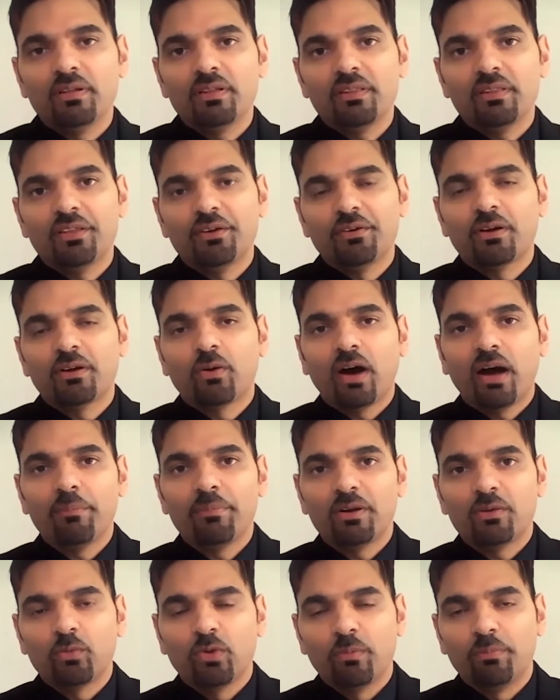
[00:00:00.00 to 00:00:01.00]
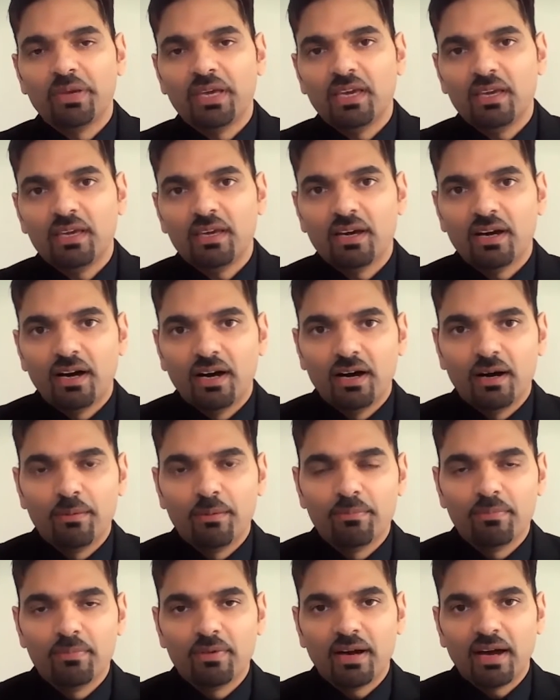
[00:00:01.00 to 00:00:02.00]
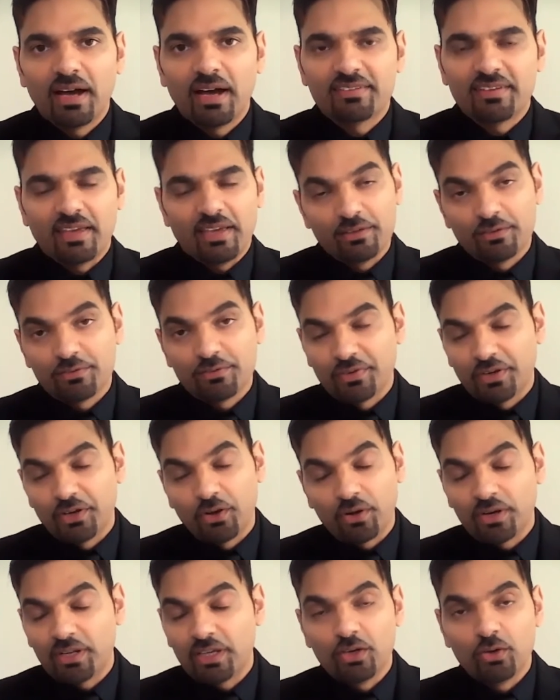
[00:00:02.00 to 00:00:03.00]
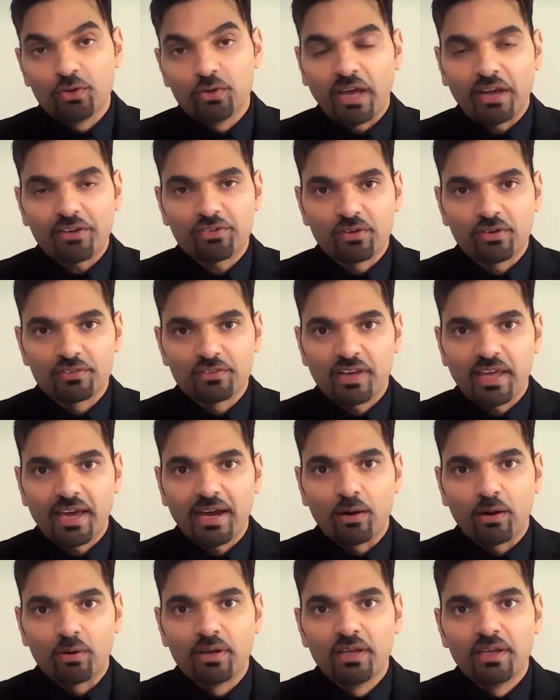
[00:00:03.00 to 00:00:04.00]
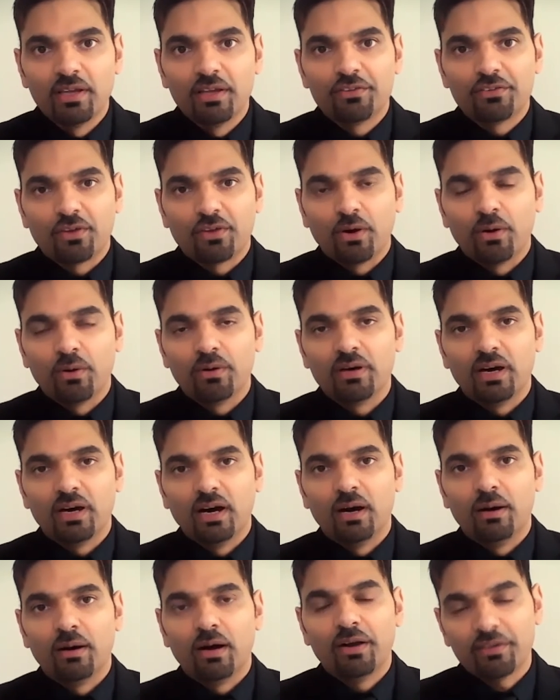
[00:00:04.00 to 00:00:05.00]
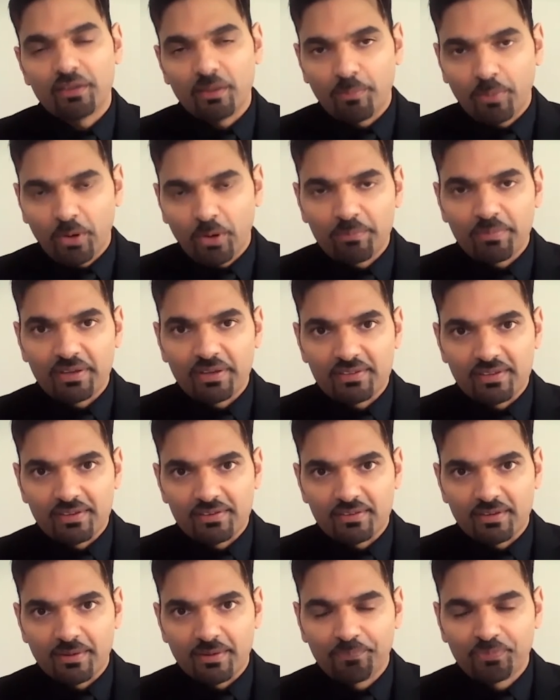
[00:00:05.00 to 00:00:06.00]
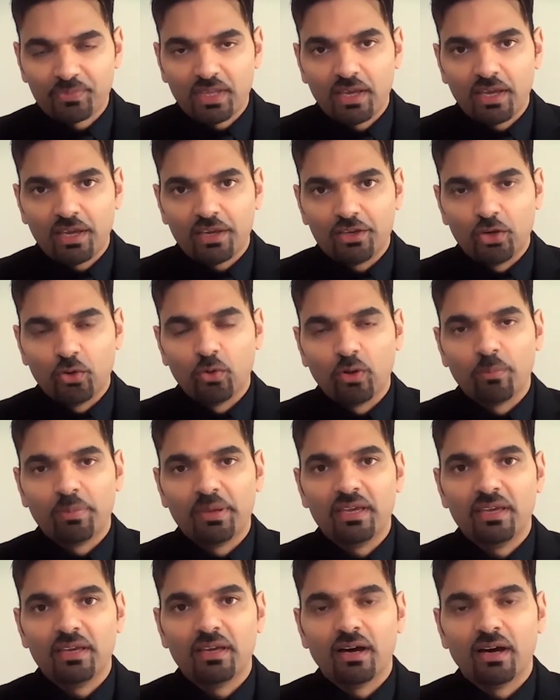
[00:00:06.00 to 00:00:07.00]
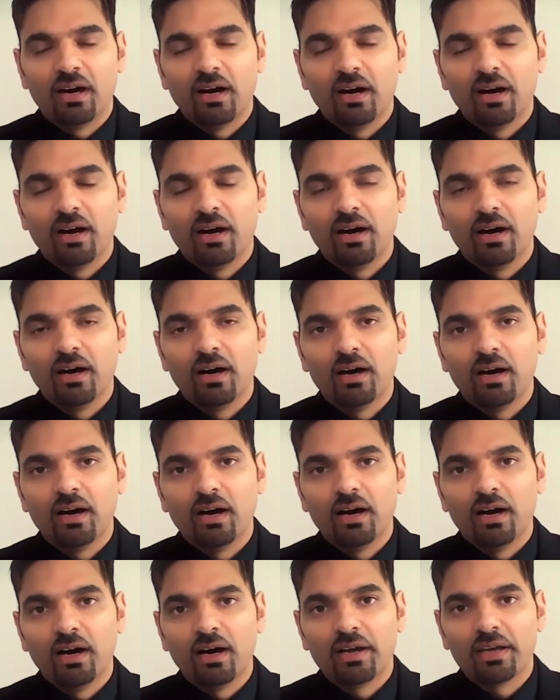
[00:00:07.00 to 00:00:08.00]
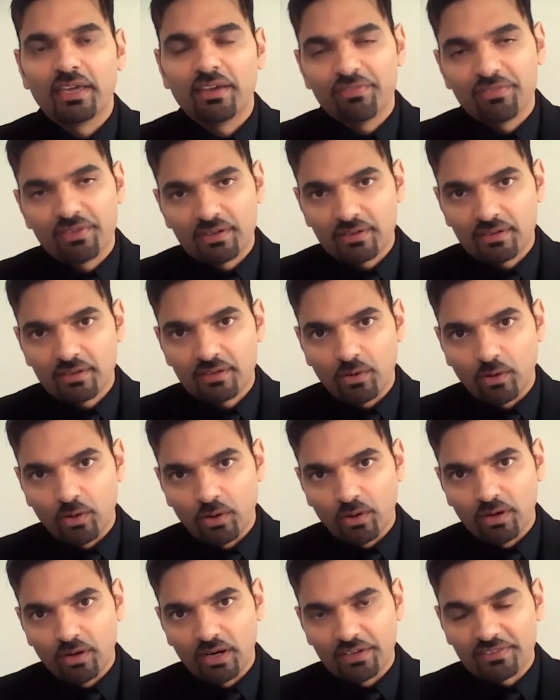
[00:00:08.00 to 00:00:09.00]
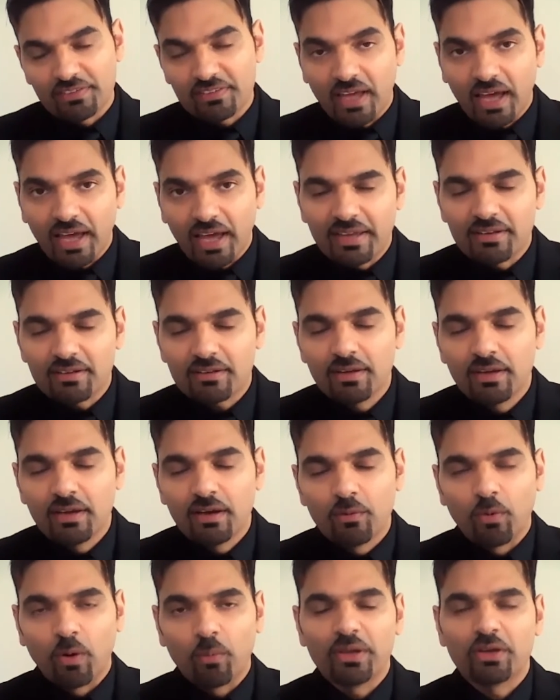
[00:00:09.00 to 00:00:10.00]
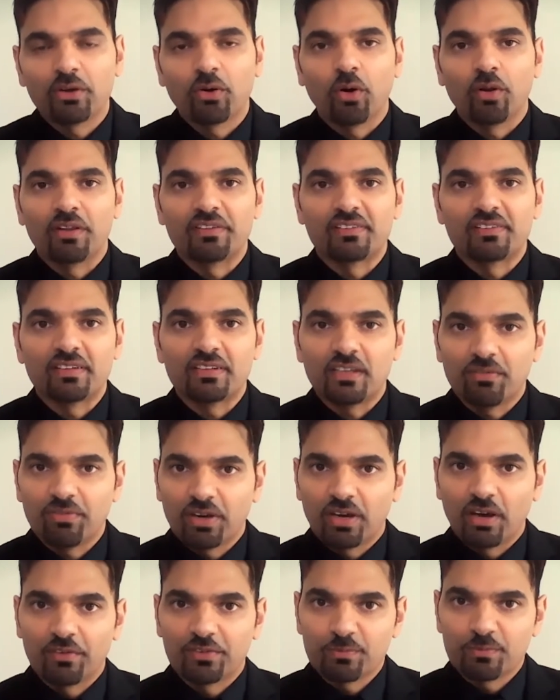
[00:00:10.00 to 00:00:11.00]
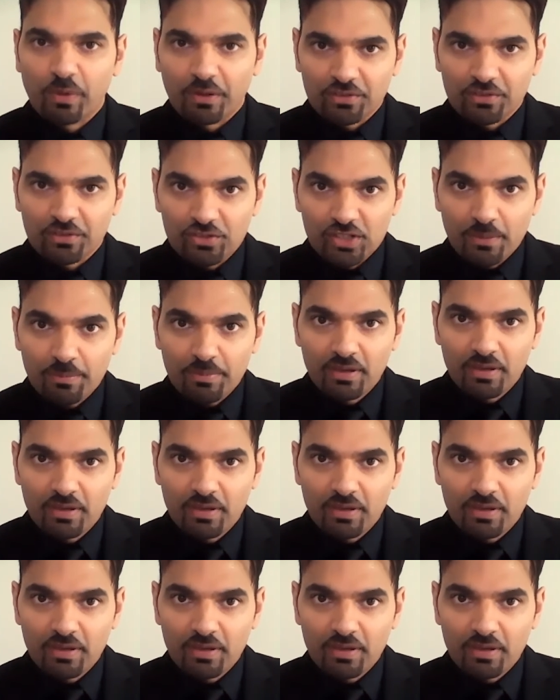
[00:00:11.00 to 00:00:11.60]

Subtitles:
The requirement will be as it is for non-EU nationals now. So under the point-based system, you will be given or assigned what we call a certificate of sponsorship,